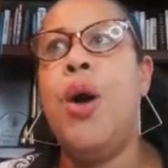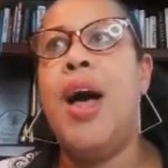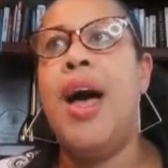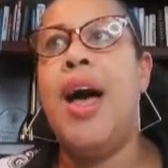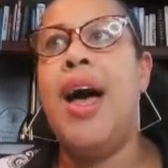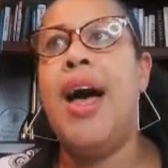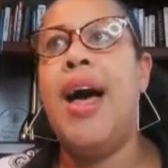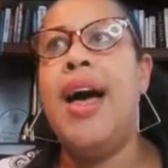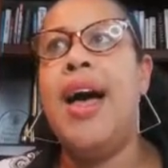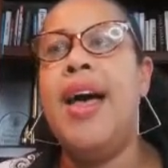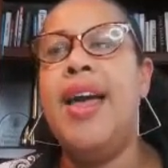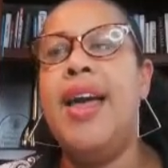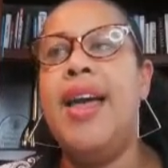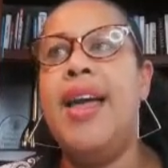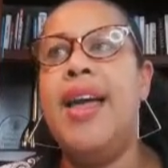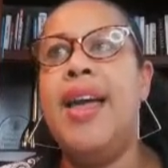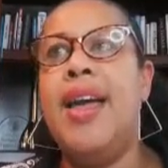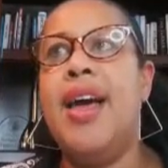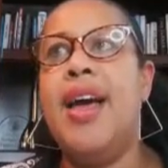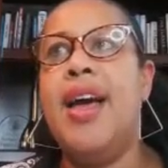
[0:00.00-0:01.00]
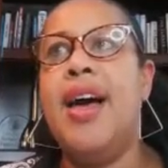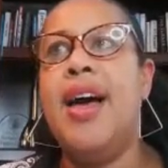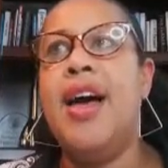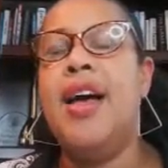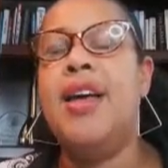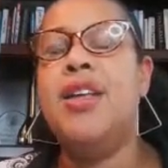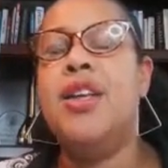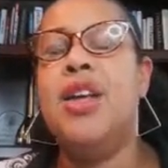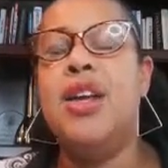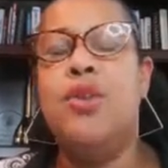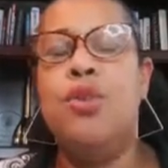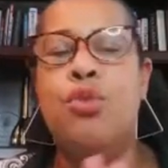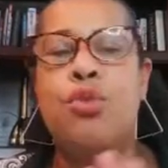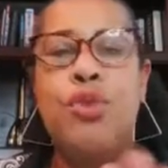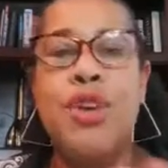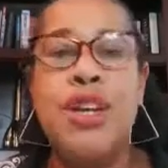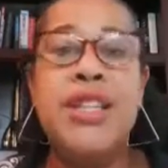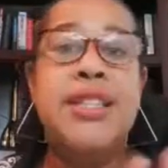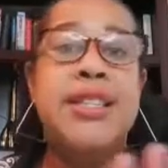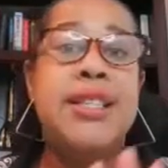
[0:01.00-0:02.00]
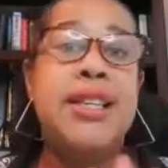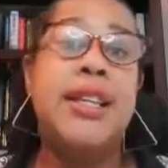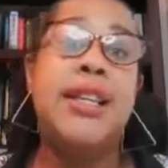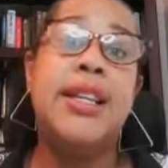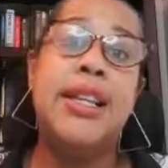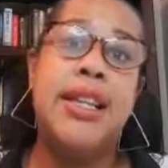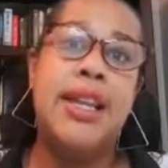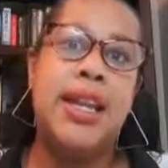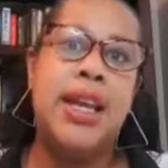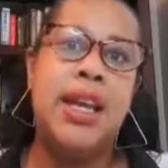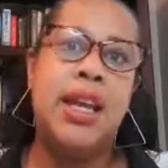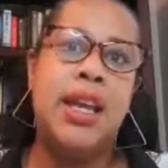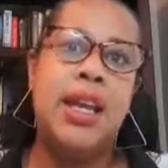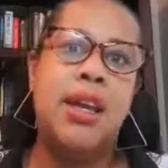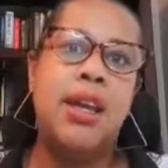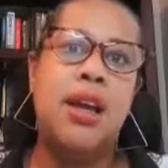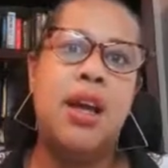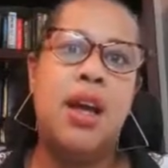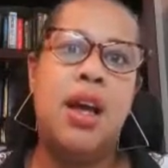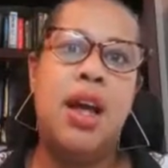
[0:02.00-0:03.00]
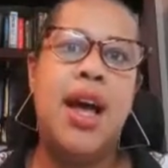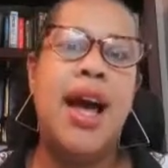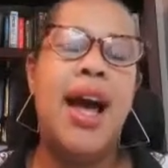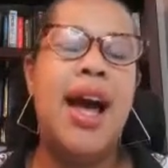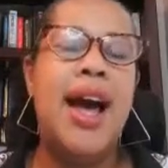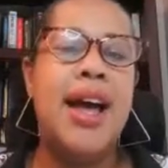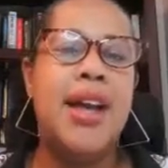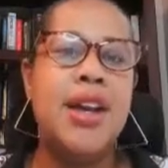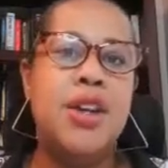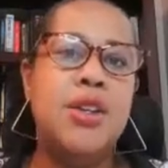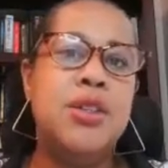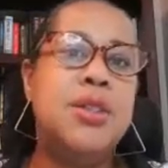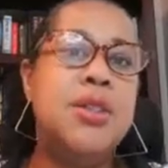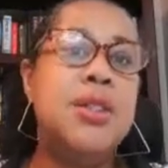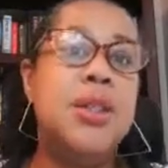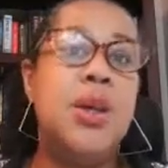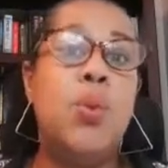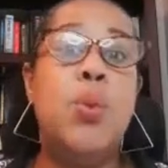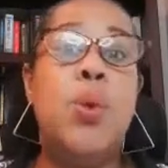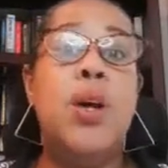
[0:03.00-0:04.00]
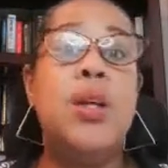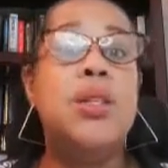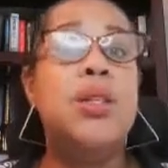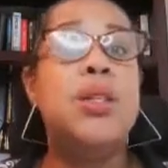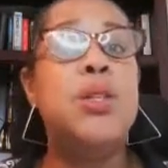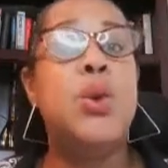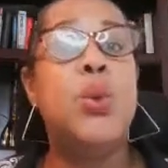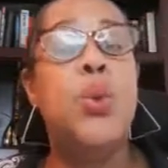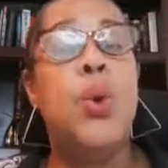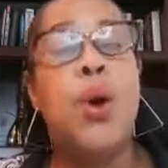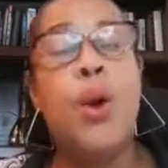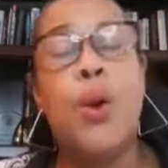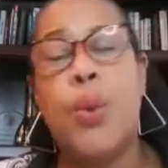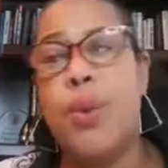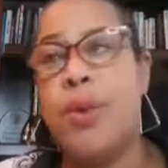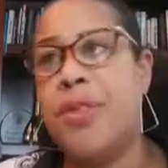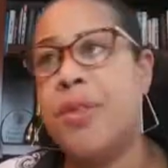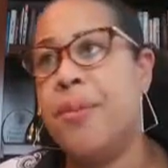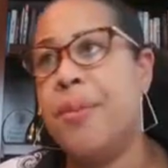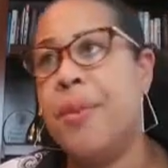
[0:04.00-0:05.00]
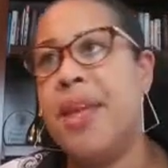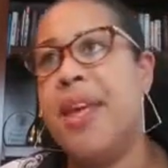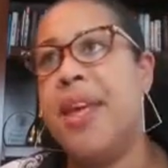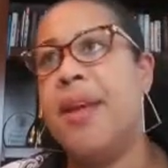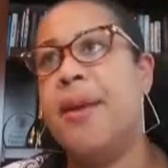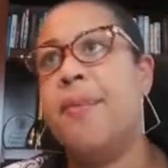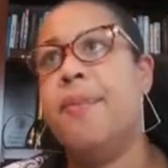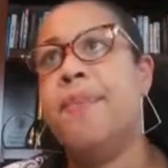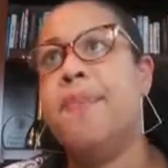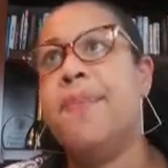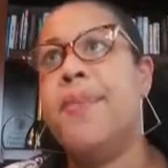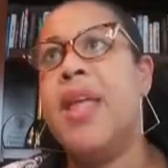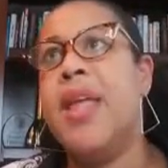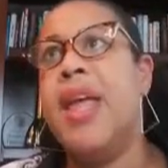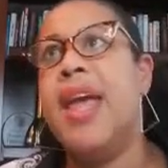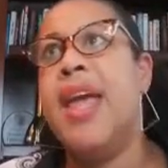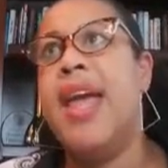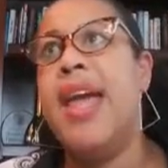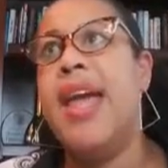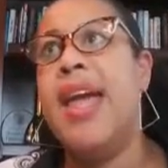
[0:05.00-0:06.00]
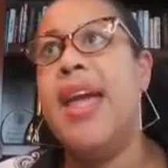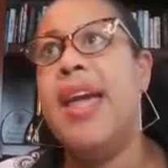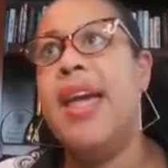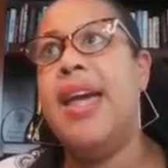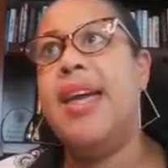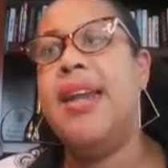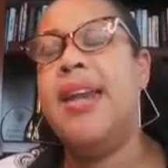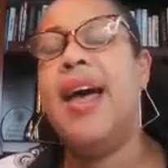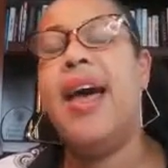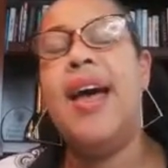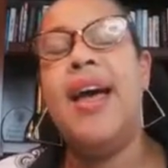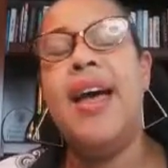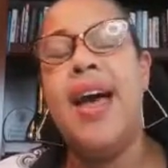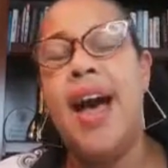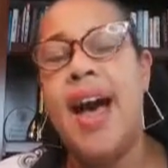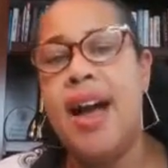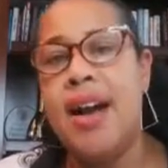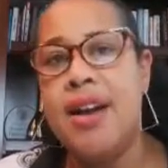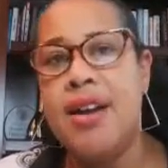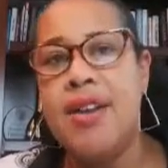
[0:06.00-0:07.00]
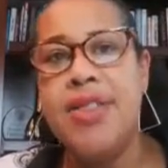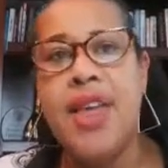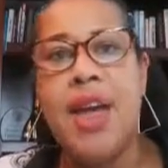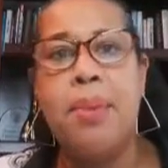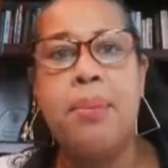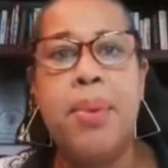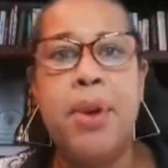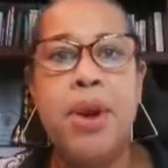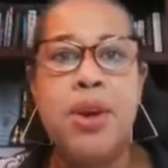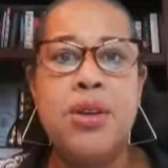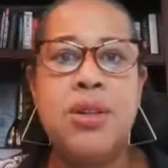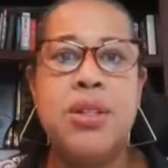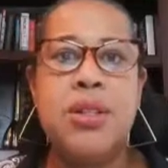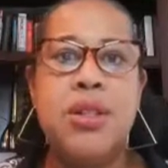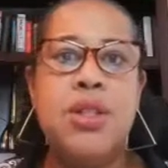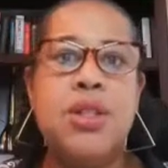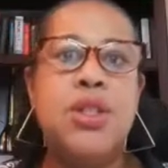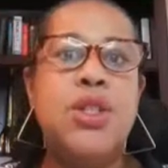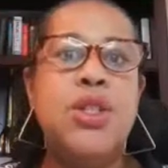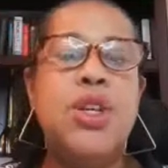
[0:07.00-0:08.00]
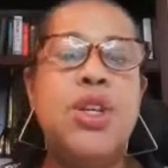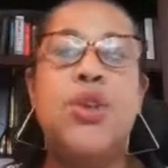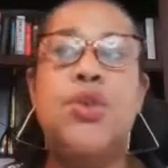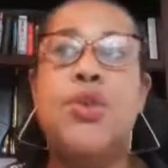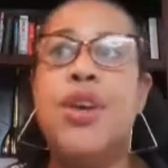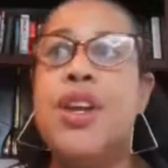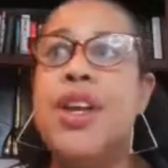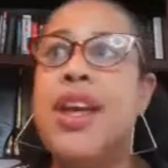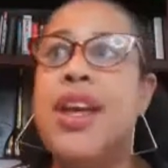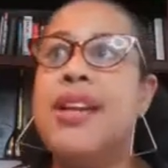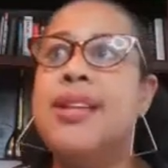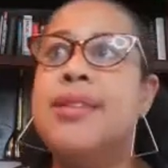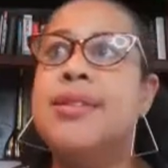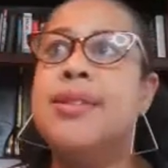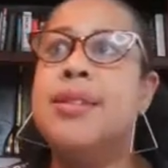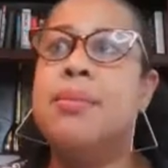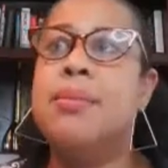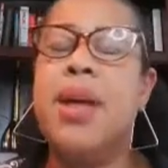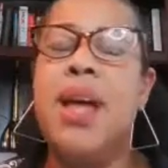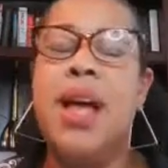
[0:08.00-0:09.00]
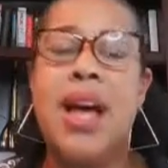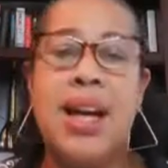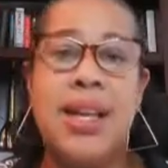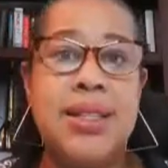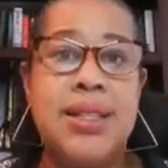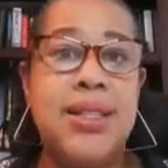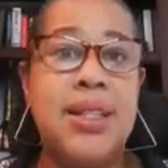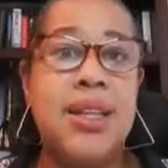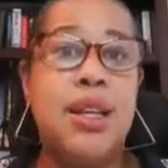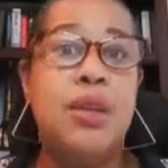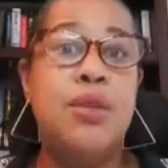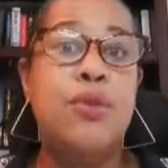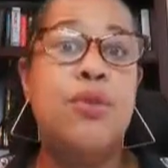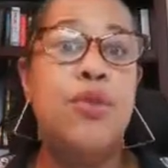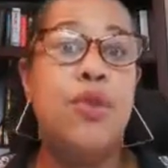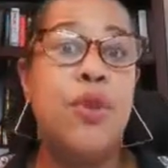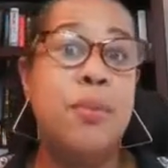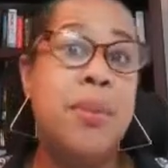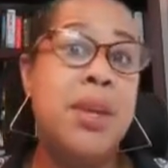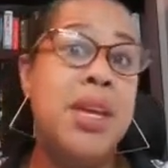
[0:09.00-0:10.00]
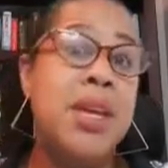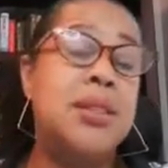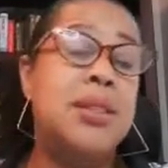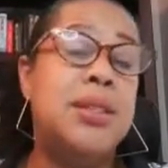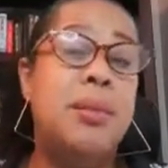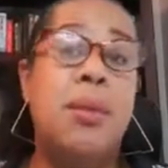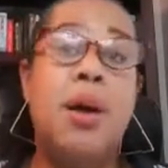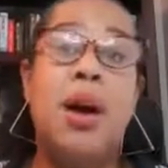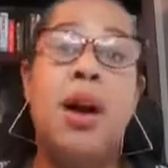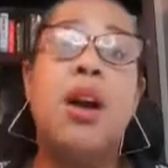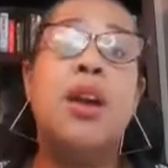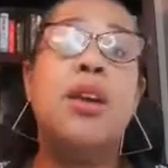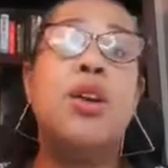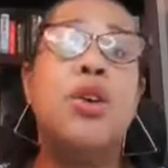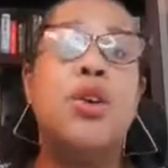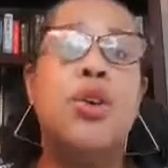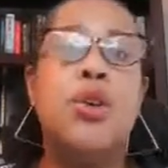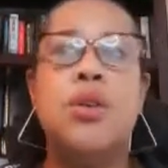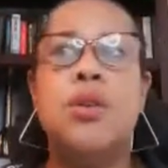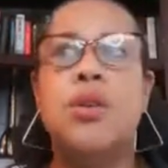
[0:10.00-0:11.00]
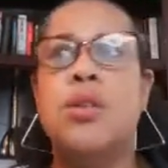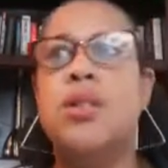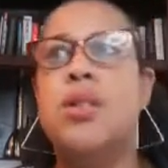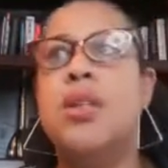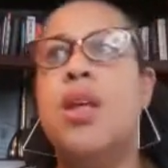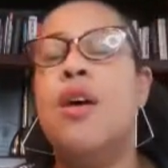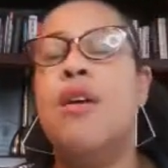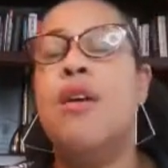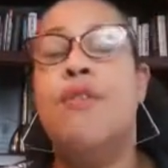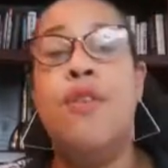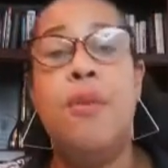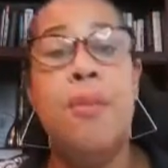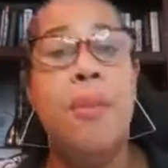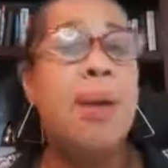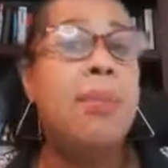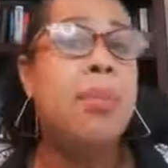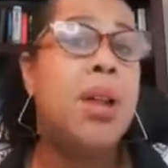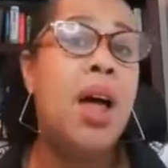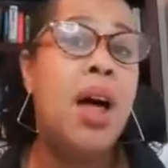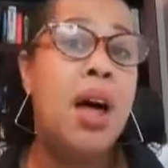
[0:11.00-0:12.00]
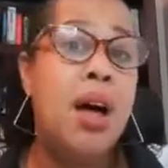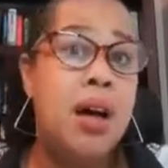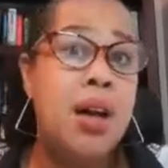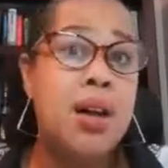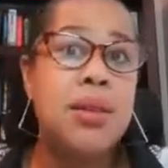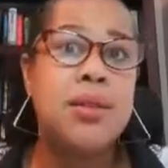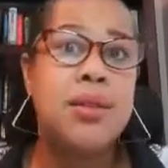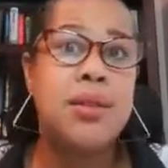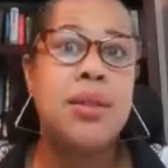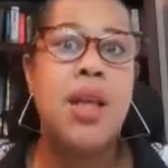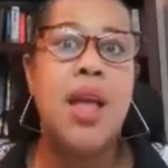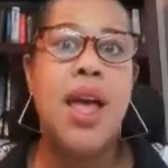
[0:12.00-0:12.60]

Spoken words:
I recently hired someone to work with me, and I hired that person to create some content for me, some articles for my blogs.